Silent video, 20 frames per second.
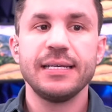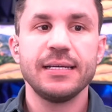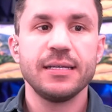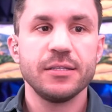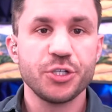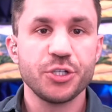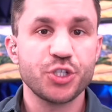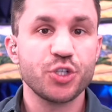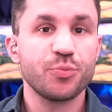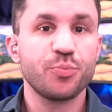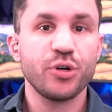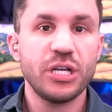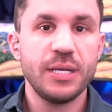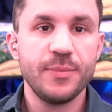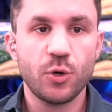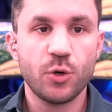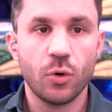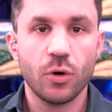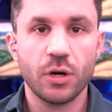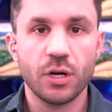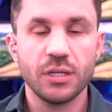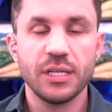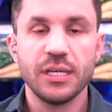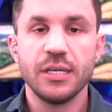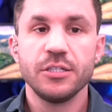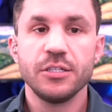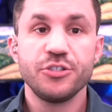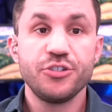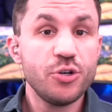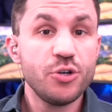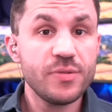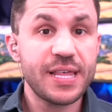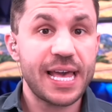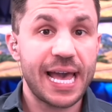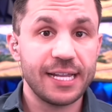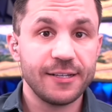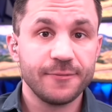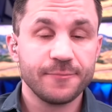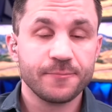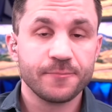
the Supreme Court do that?